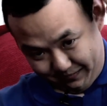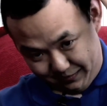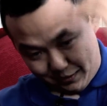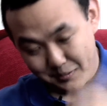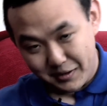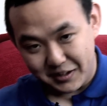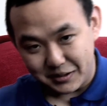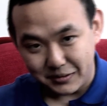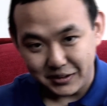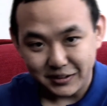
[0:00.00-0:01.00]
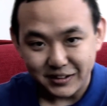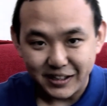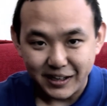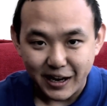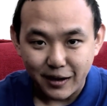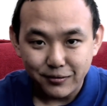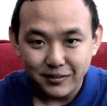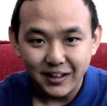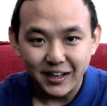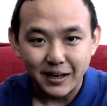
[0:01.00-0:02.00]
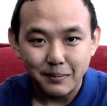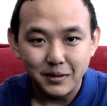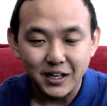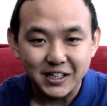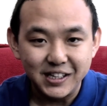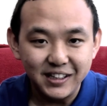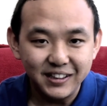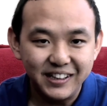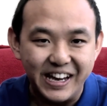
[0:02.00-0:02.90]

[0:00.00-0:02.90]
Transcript: To be honest with you, I feel like I'm lucky.